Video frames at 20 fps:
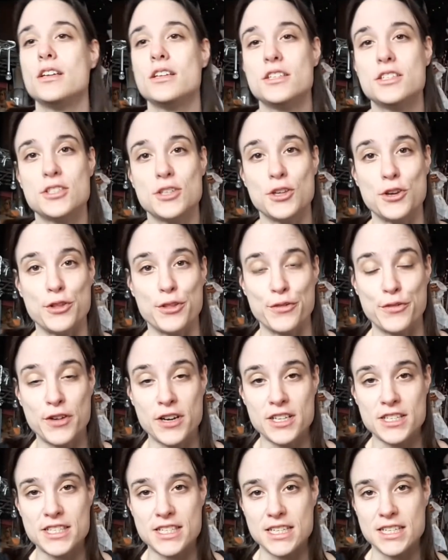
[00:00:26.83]
So the
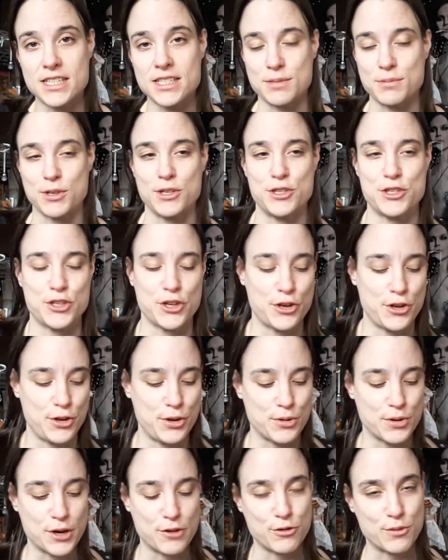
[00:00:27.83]
first things I'm going to show
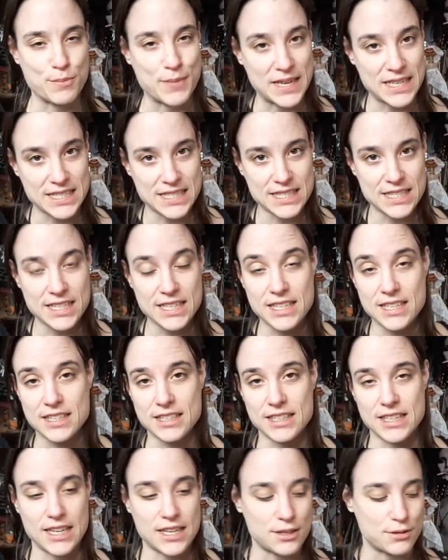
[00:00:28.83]
you are from Etsy.
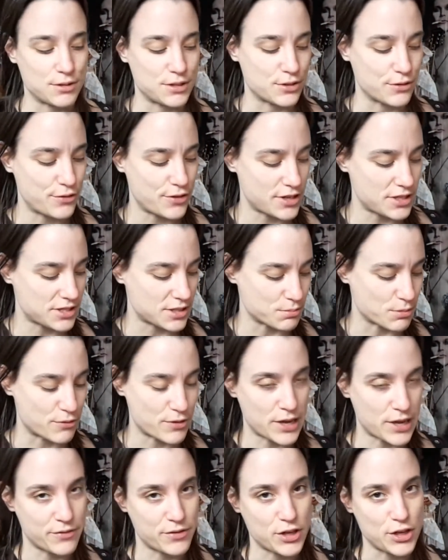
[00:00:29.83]
Now, it's the first time I've
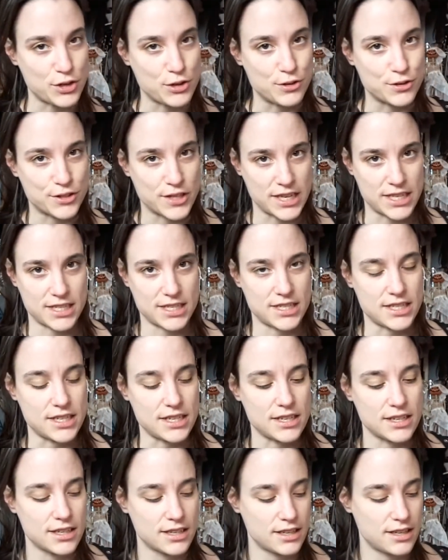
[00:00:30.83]
ever used
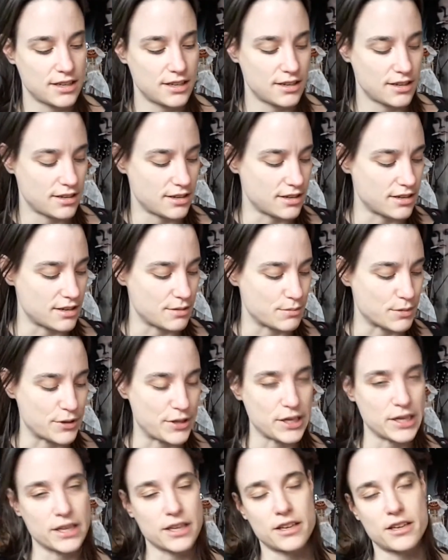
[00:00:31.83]
Etsy. I
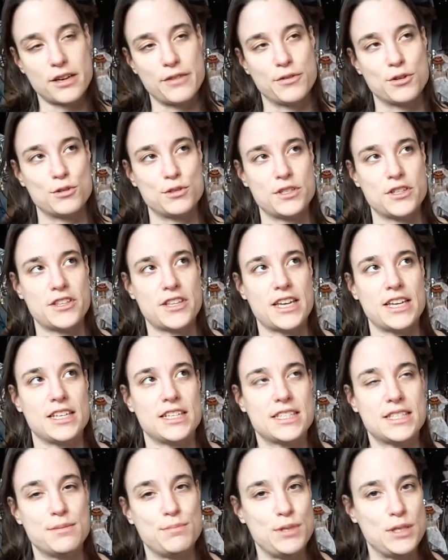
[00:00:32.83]
think I've got to thank
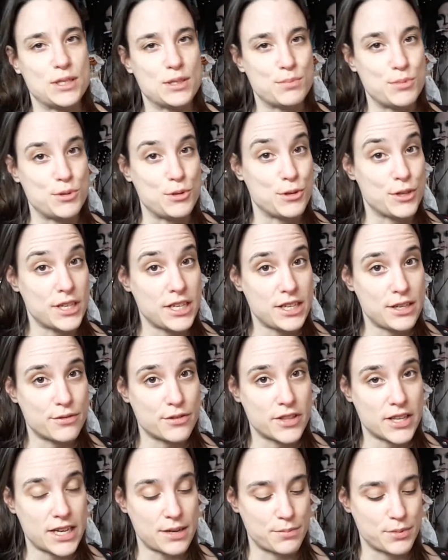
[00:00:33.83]
Simply Spooky for
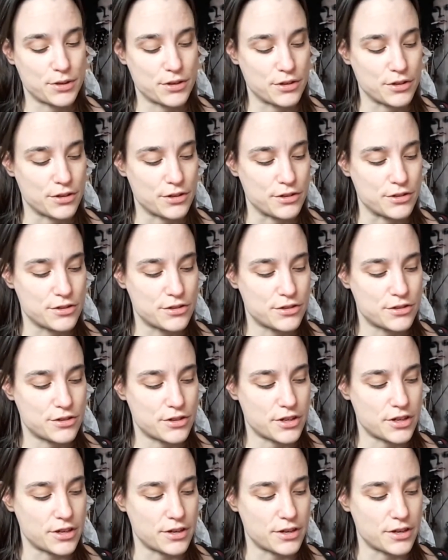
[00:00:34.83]
that because